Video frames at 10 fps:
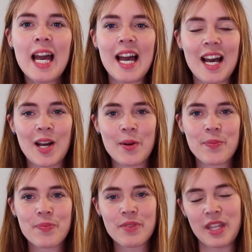
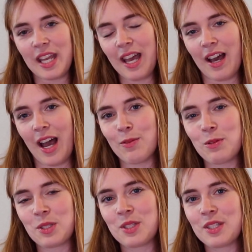Yeah, I
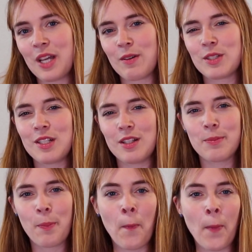was a
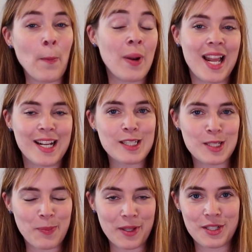little
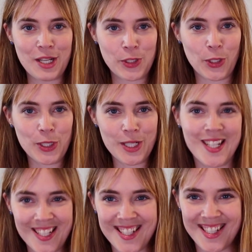perplexed by the t-shirt.
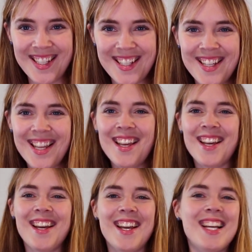
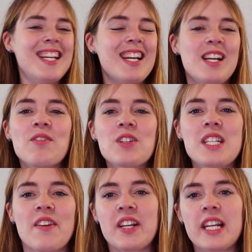It was
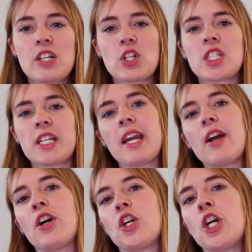definitely an interesting
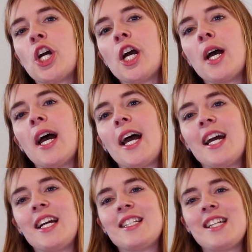error.
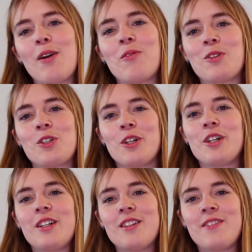And I wonder
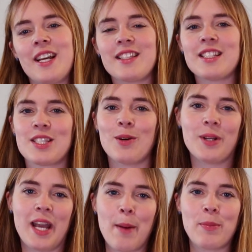if this
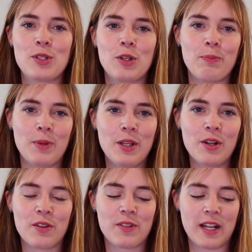only happened to me
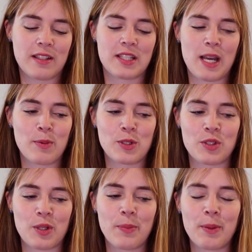or if this happened to
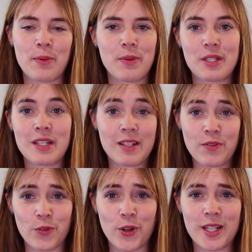some people and they didn't
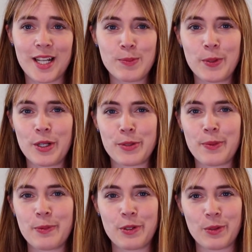even realize because
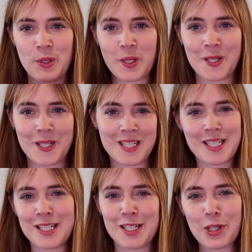maybe you don't look at it in
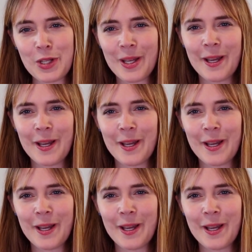detail.